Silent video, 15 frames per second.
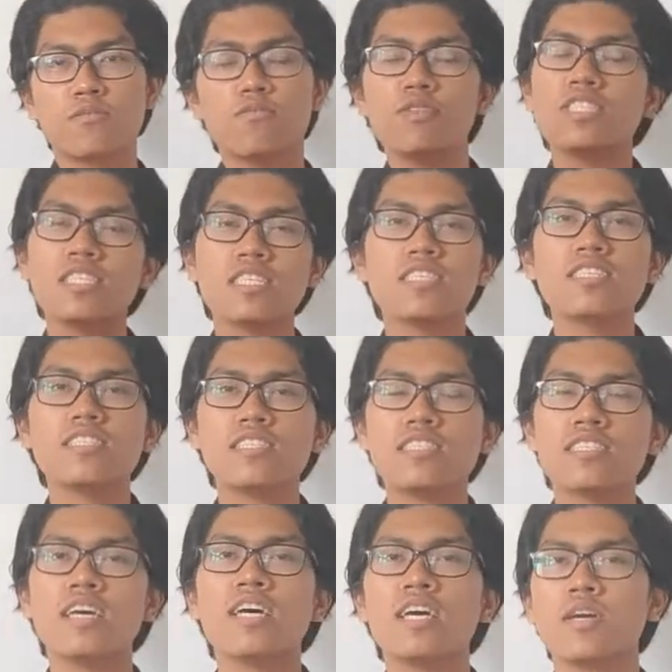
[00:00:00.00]
which
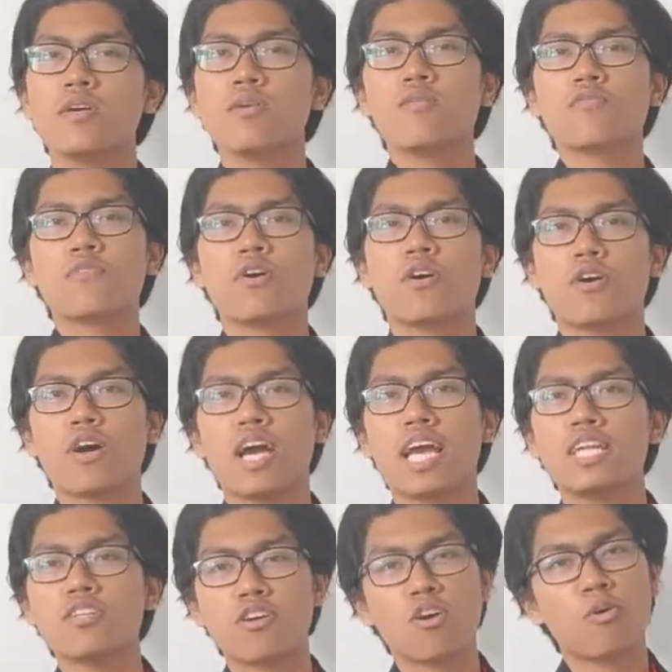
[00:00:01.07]
is for
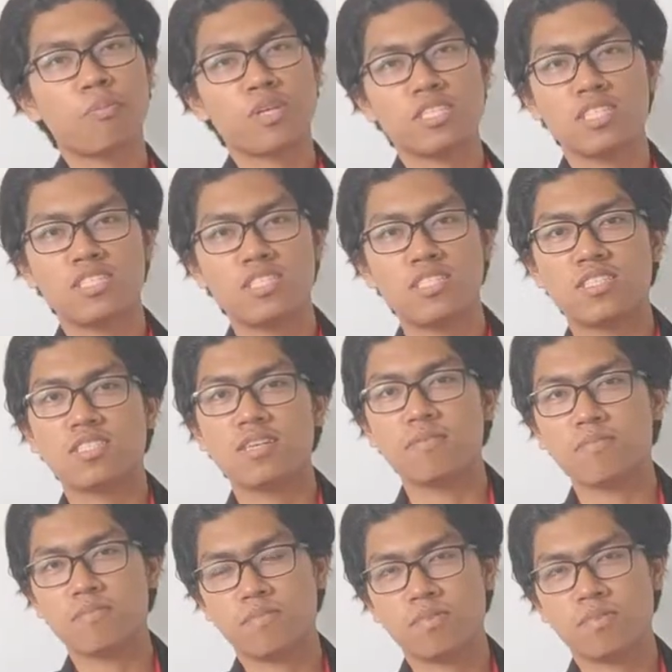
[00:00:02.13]
Android operating system.